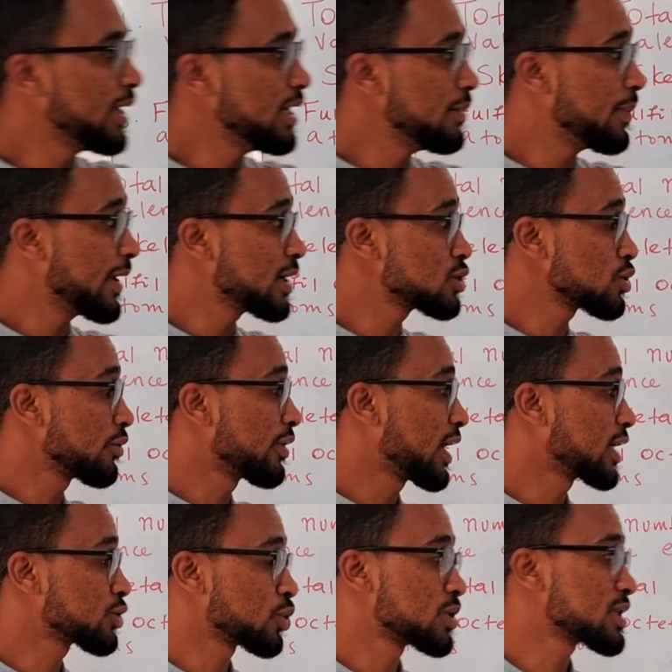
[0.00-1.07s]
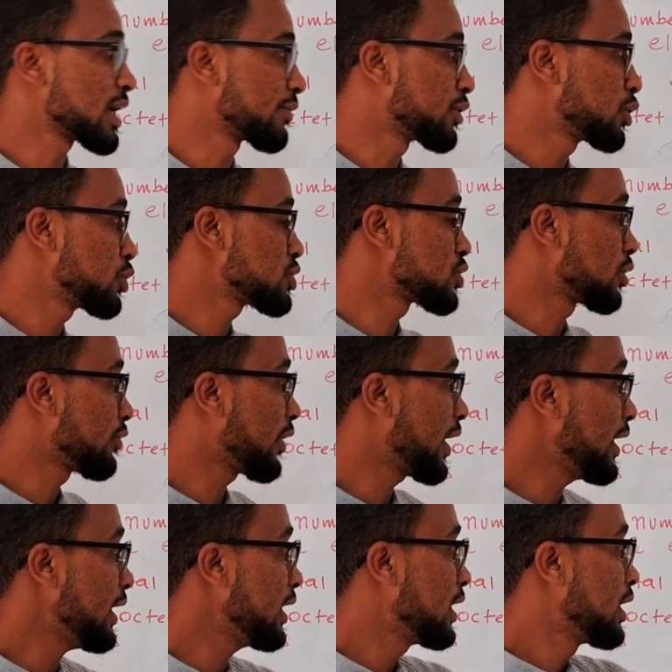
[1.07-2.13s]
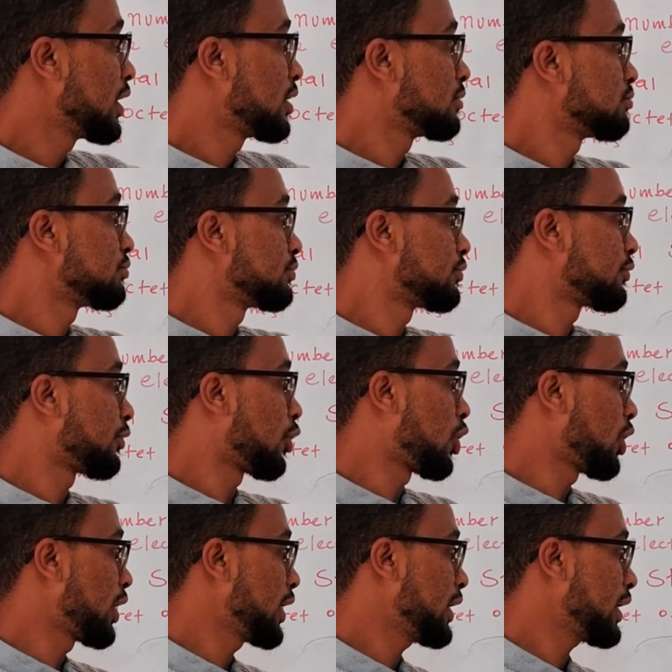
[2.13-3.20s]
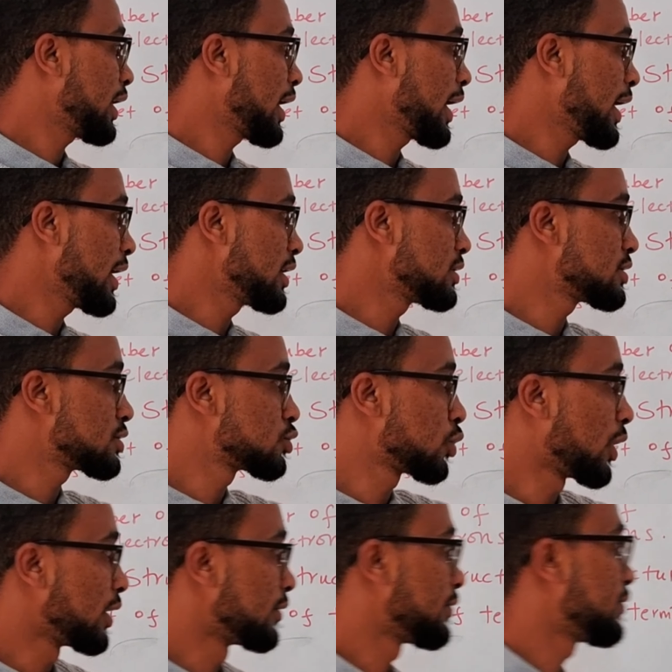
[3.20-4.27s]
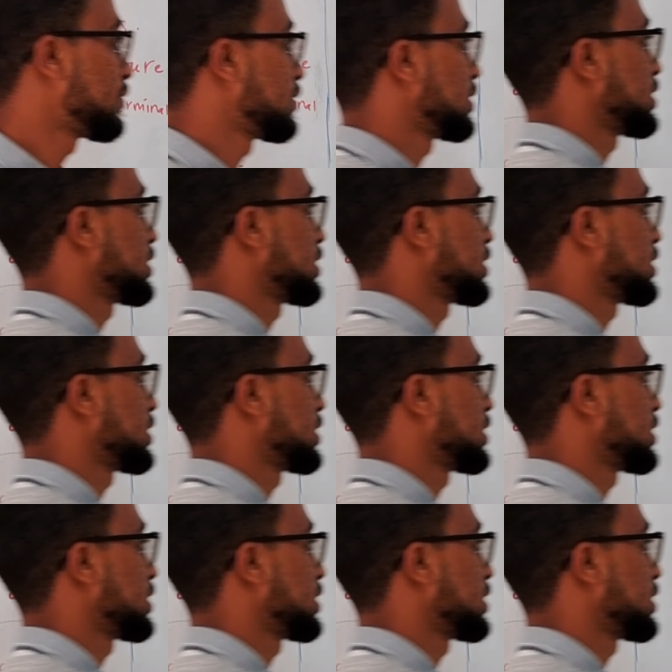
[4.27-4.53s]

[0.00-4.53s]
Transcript: many pairs of electrons have we used so far? 4, 8, 12.